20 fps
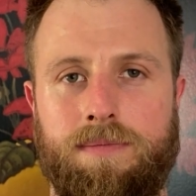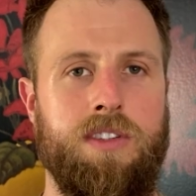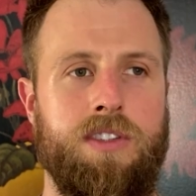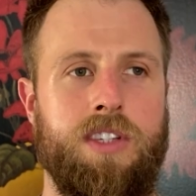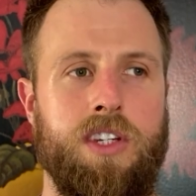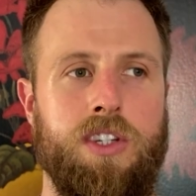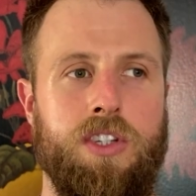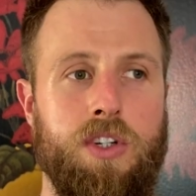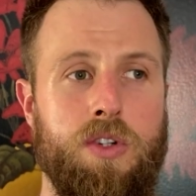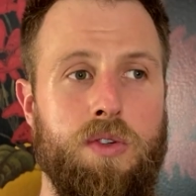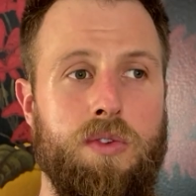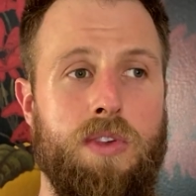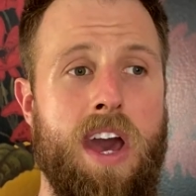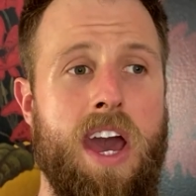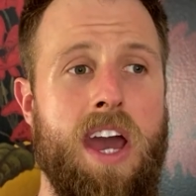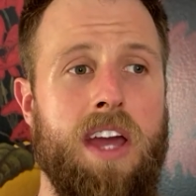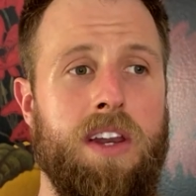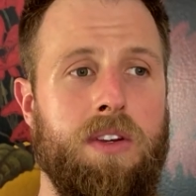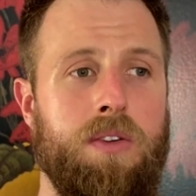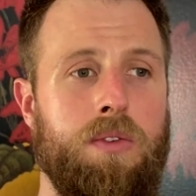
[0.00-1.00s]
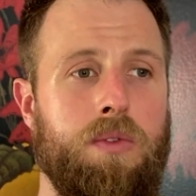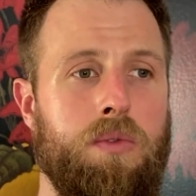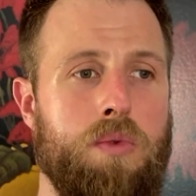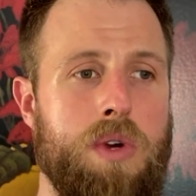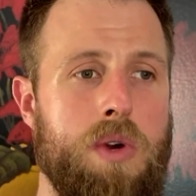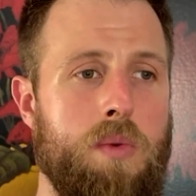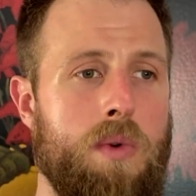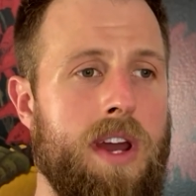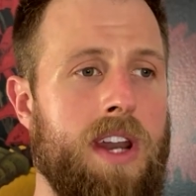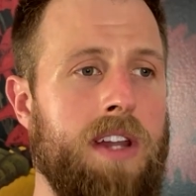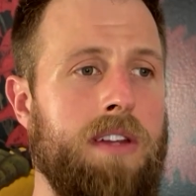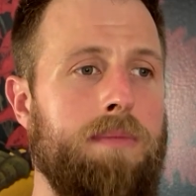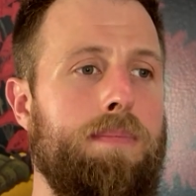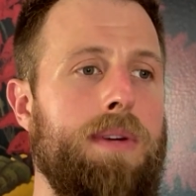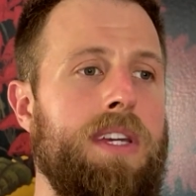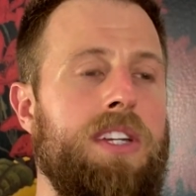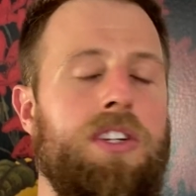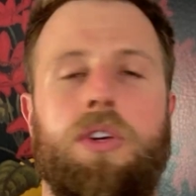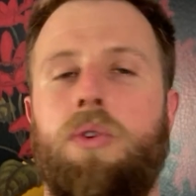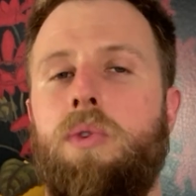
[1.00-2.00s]
To do that, we want to
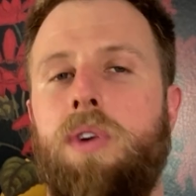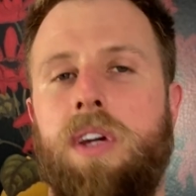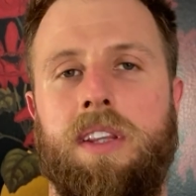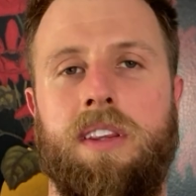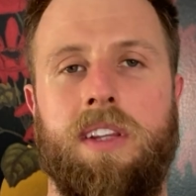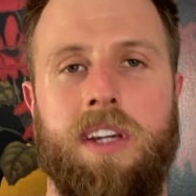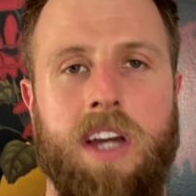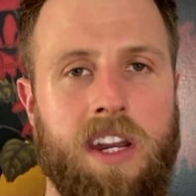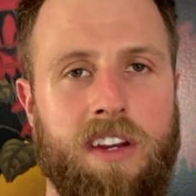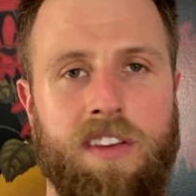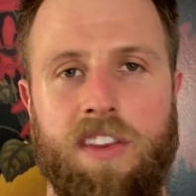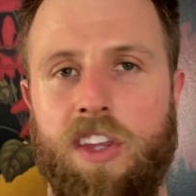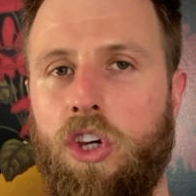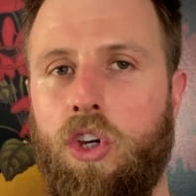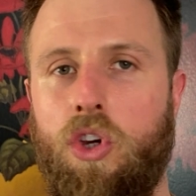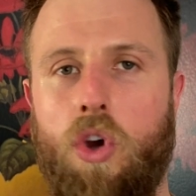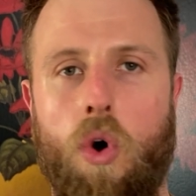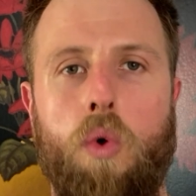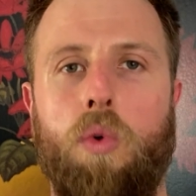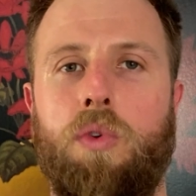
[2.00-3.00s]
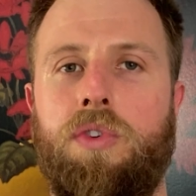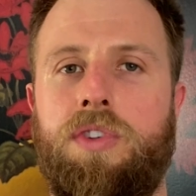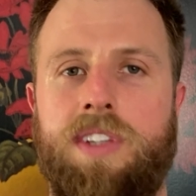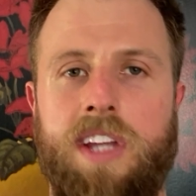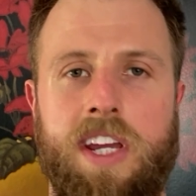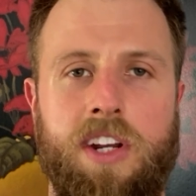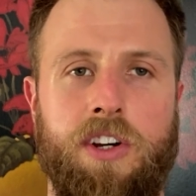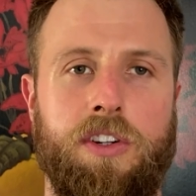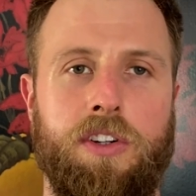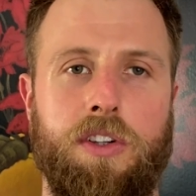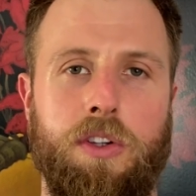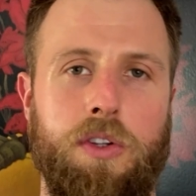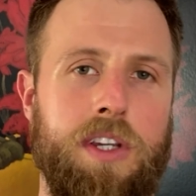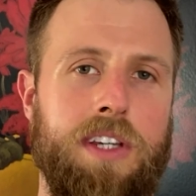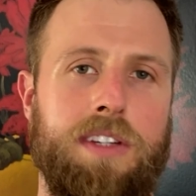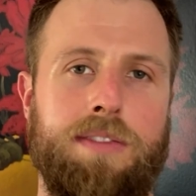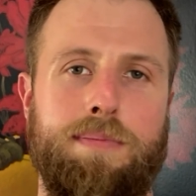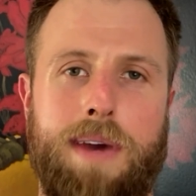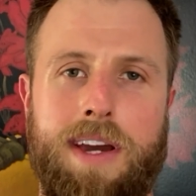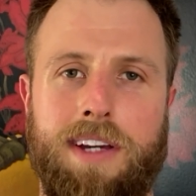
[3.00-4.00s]
be doing the gold standard
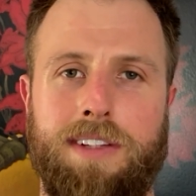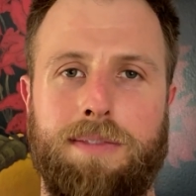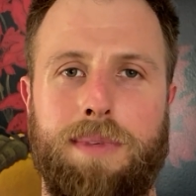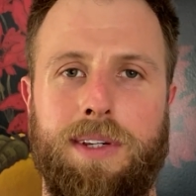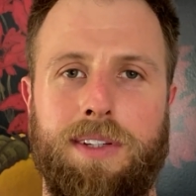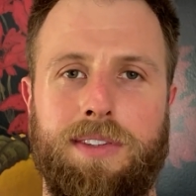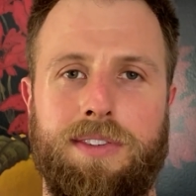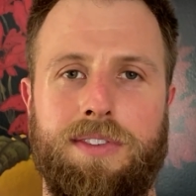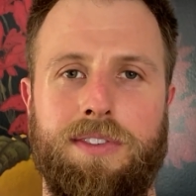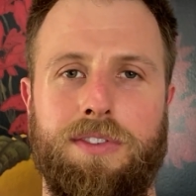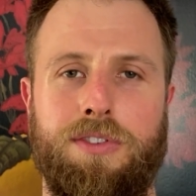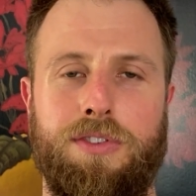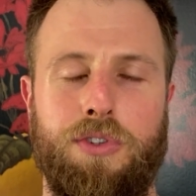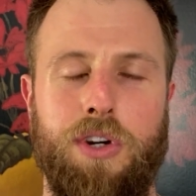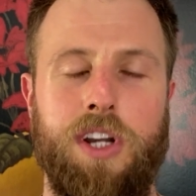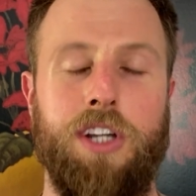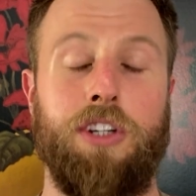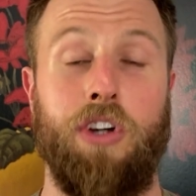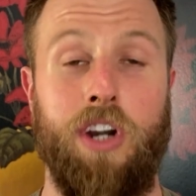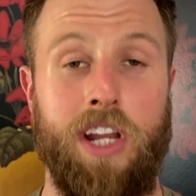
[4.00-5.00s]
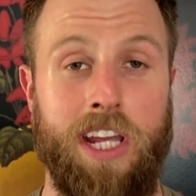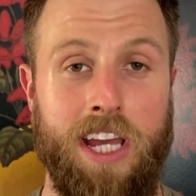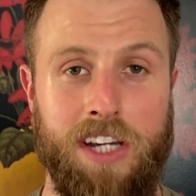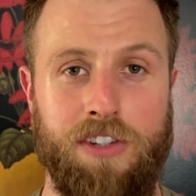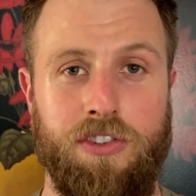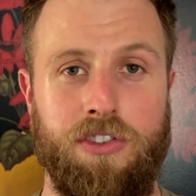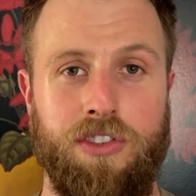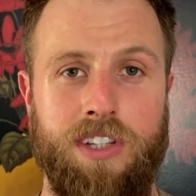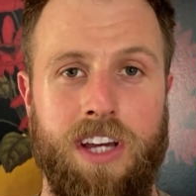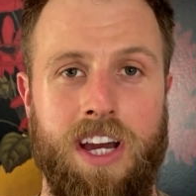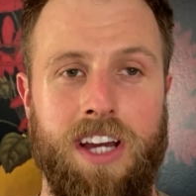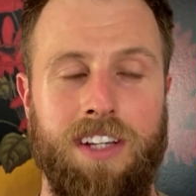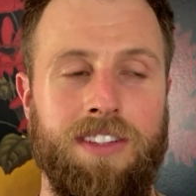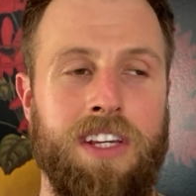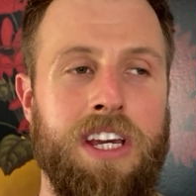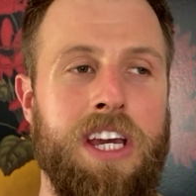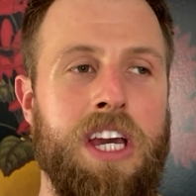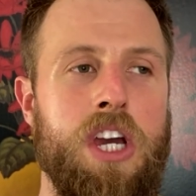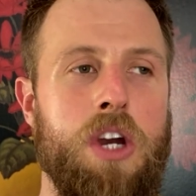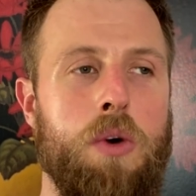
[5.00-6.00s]
gluteus maximus strength training exercise,
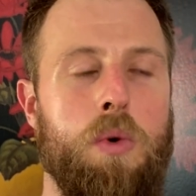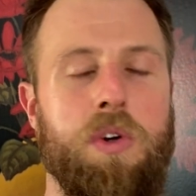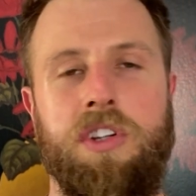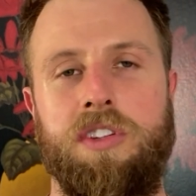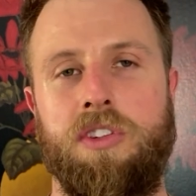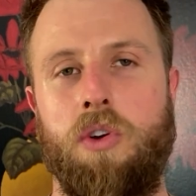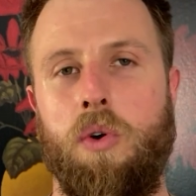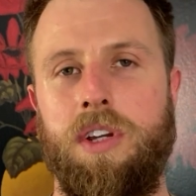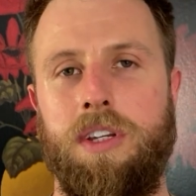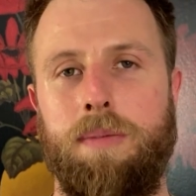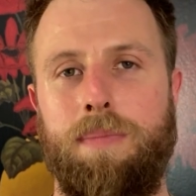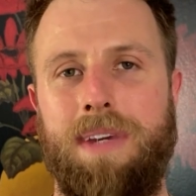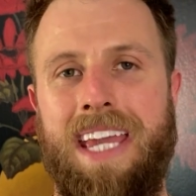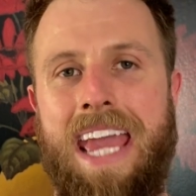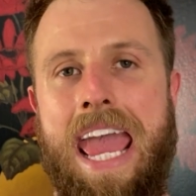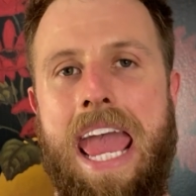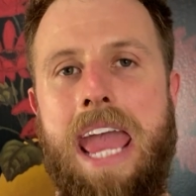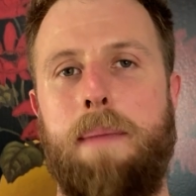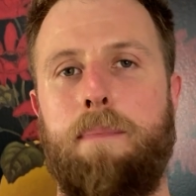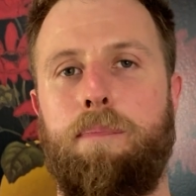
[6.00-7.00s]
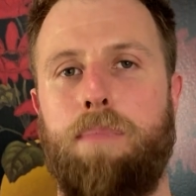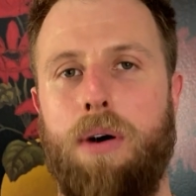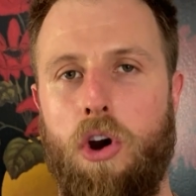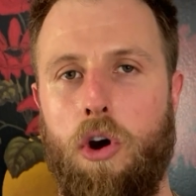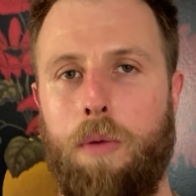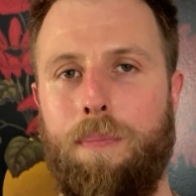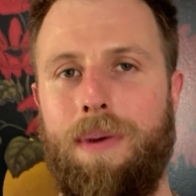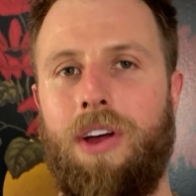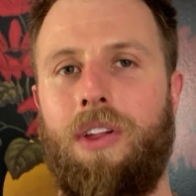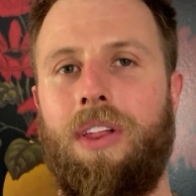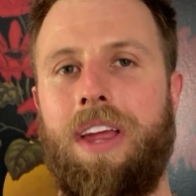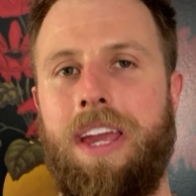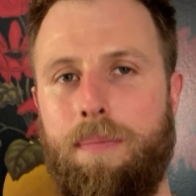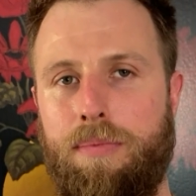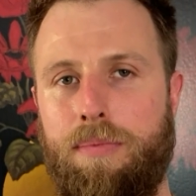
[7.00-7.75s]
which is going to be a barbell hip